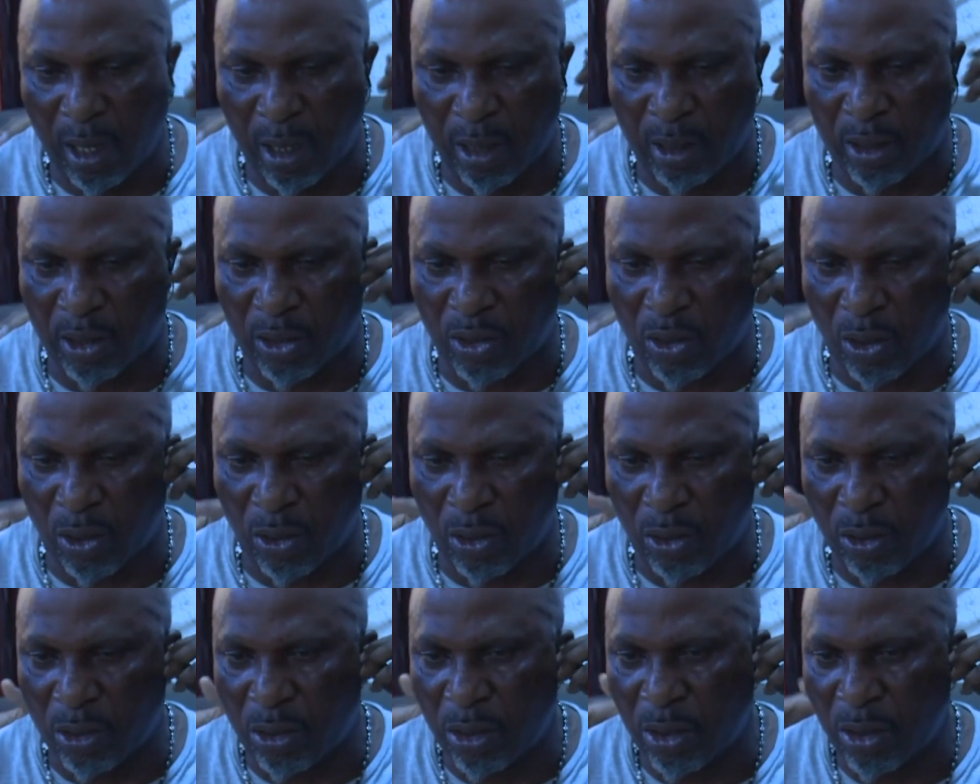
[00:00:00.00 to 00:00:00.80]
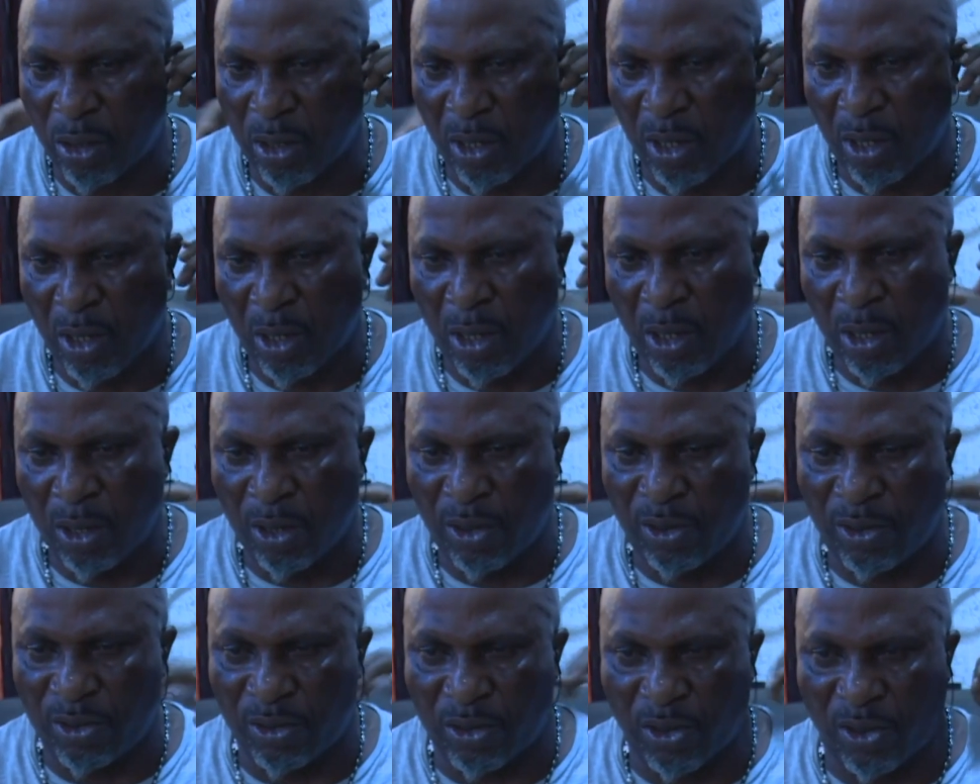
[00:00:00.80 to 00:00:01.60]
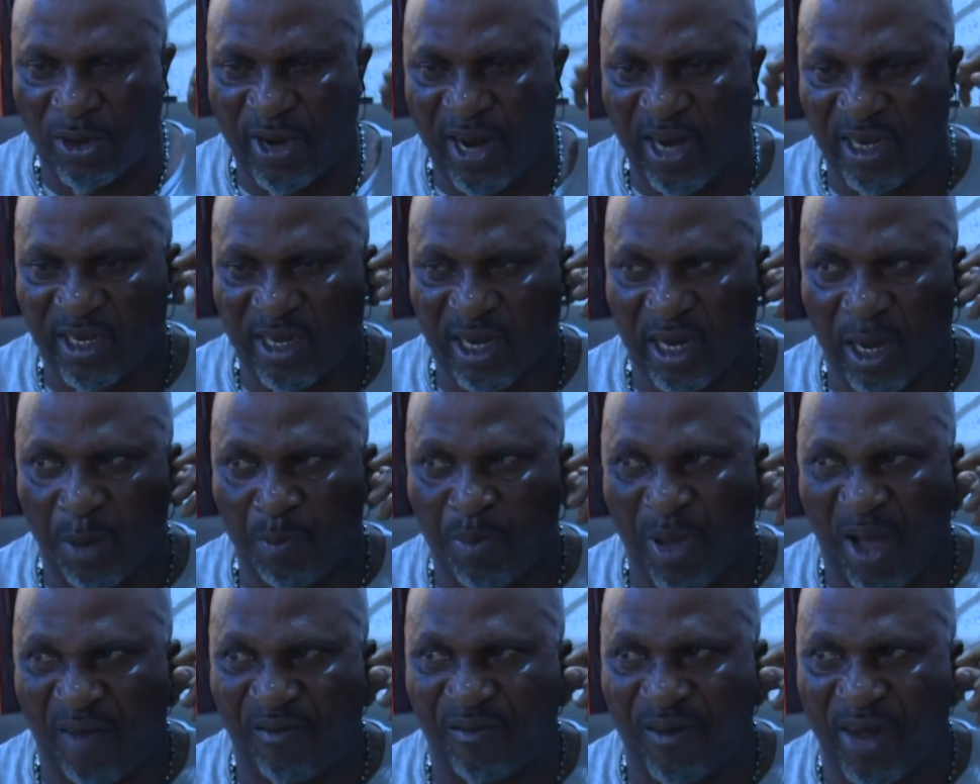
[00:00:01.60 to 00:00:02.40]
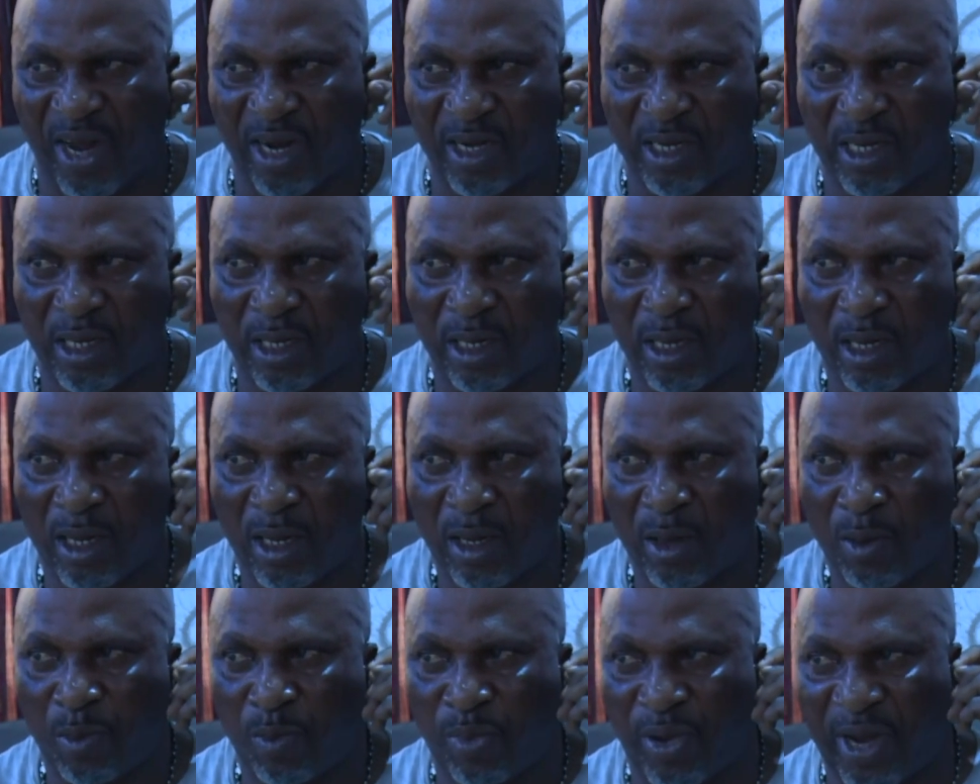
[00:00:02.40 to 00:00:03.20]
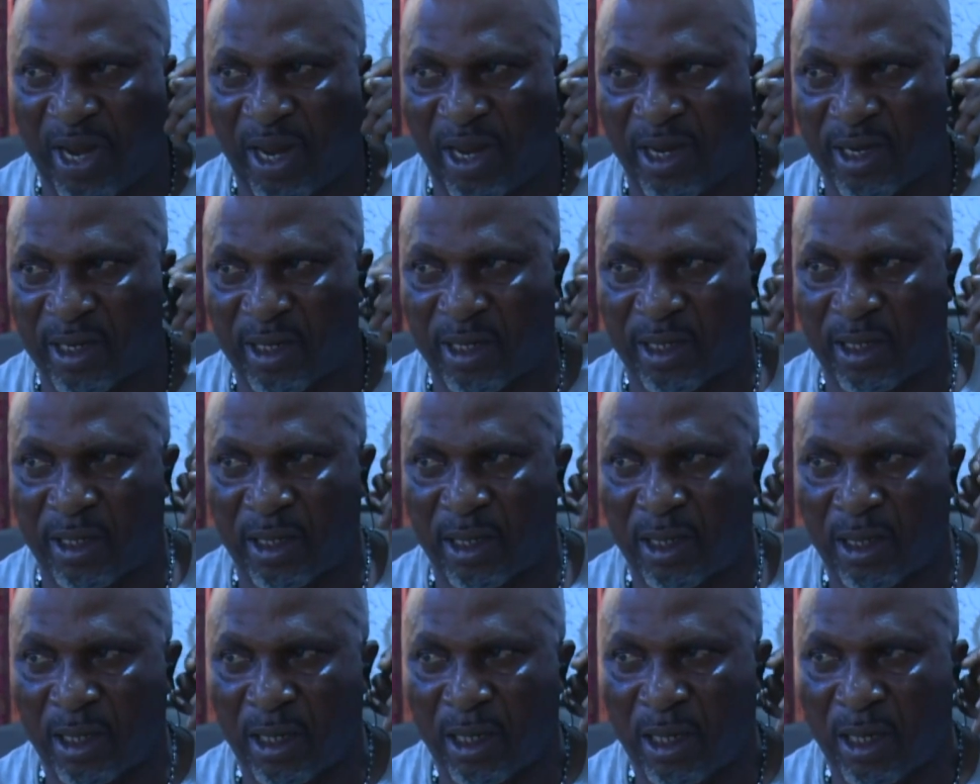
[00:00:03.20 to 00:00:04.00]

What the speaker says: soul to rest in a perfect place.